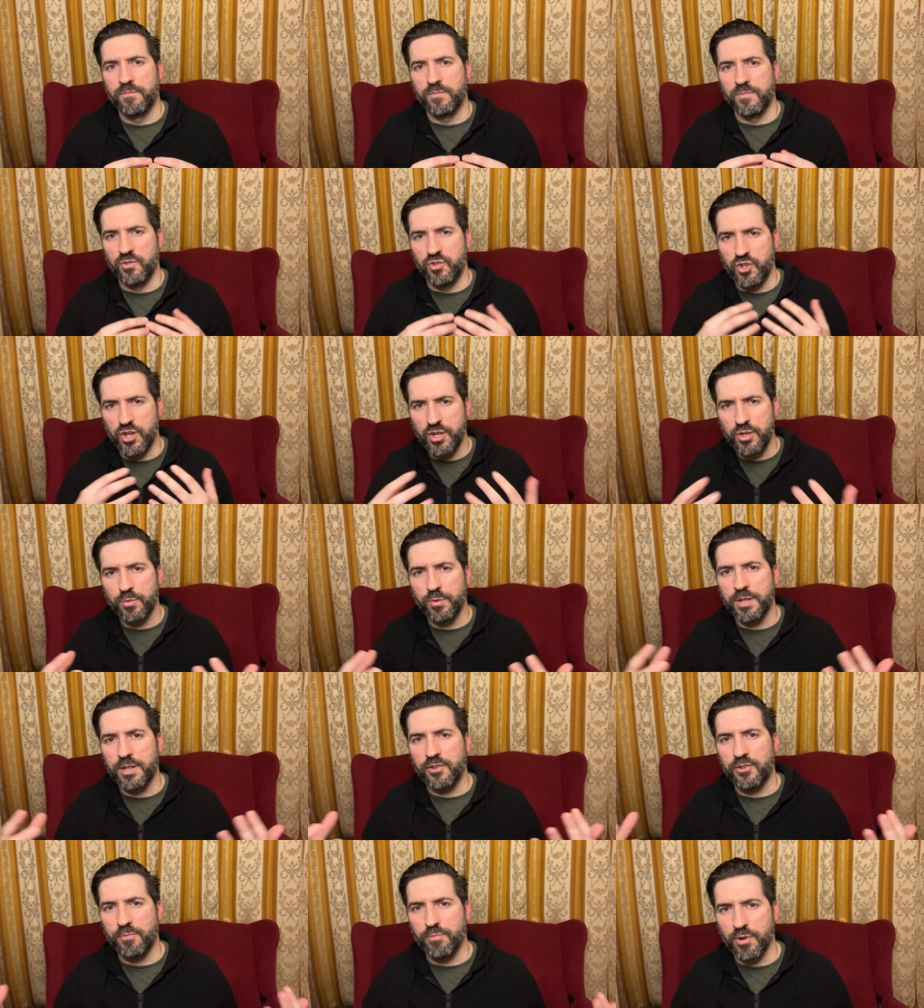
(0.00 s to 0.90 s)
genuine
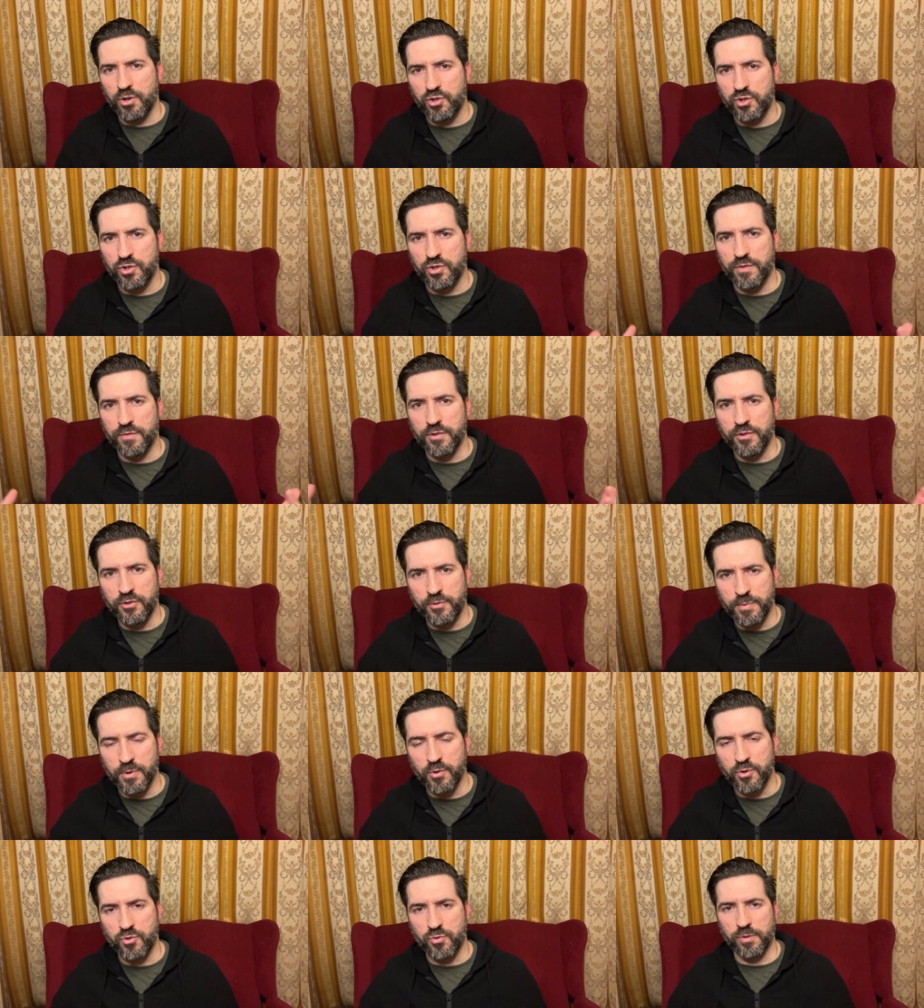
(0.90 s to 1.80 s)
expressions of the
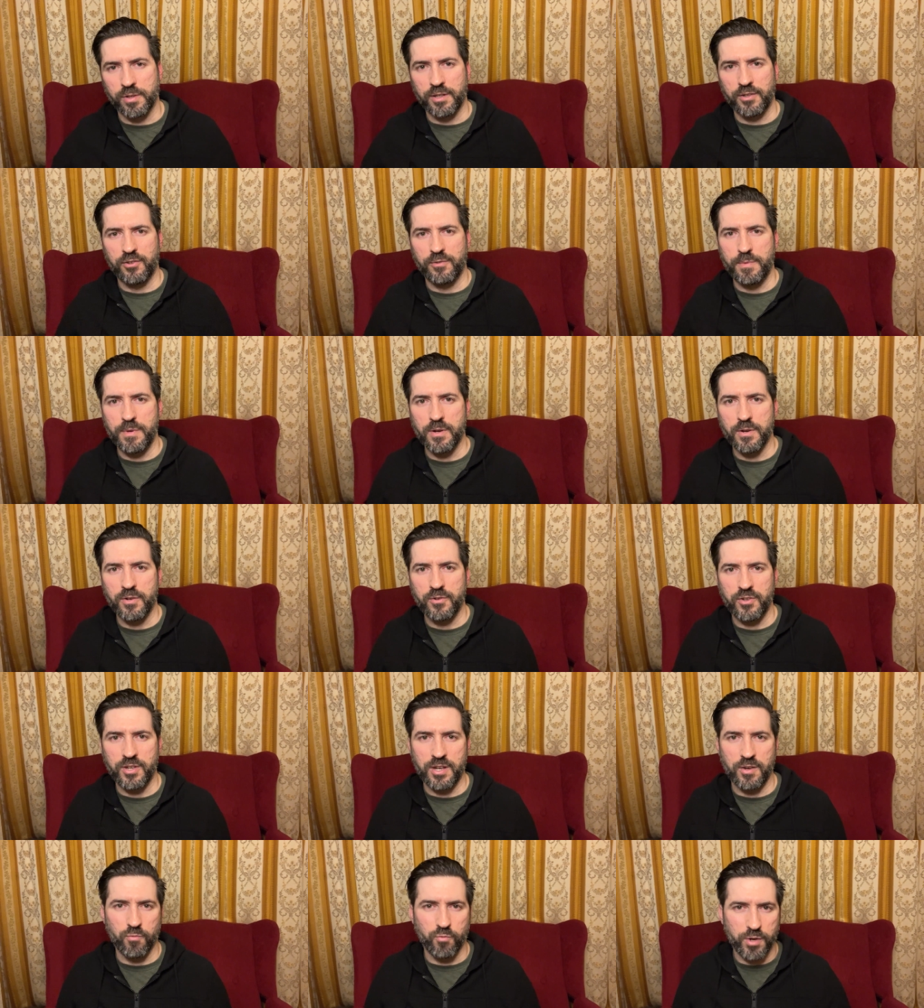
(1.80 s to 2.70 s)
spiritual experience
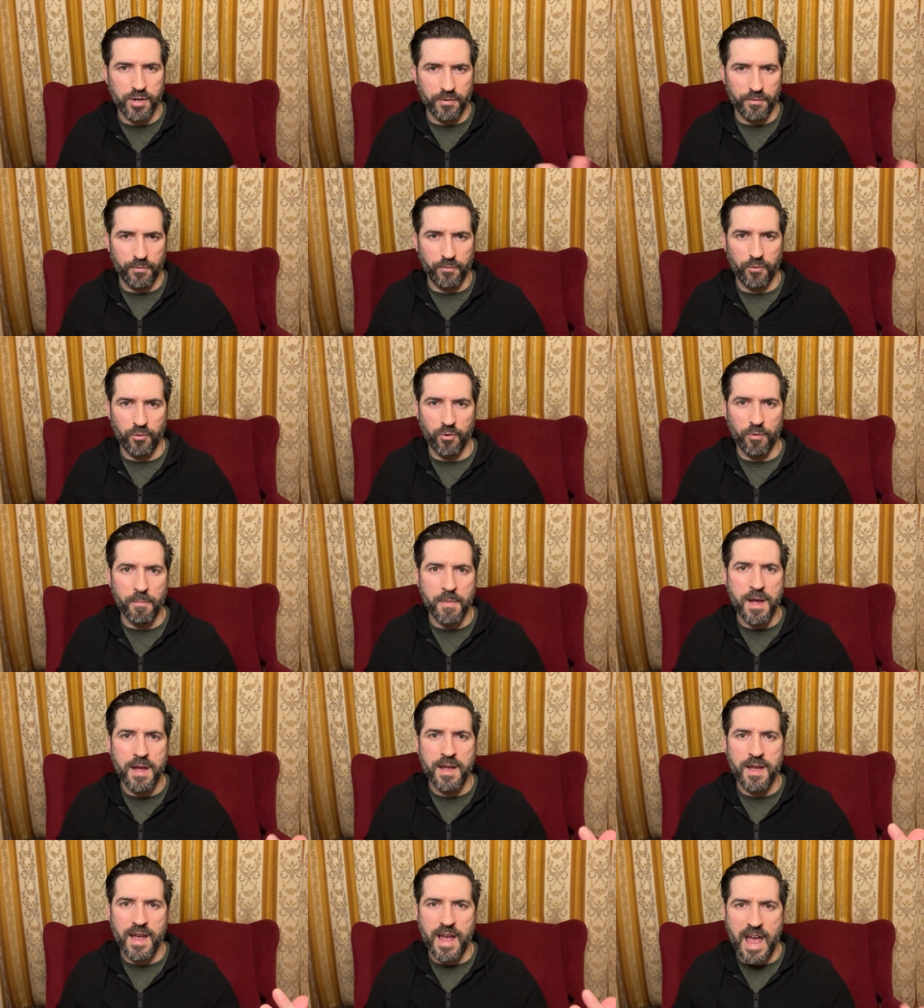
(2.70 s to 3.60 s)
in written form
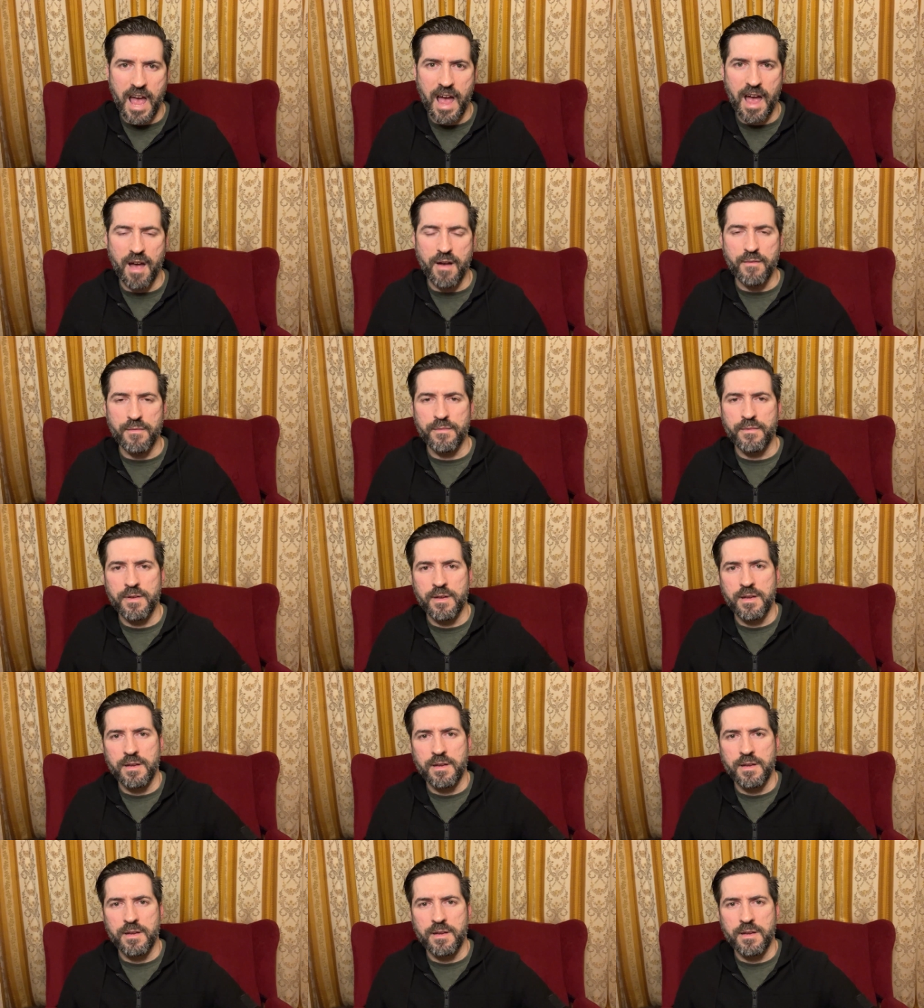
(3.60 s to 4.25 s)
have,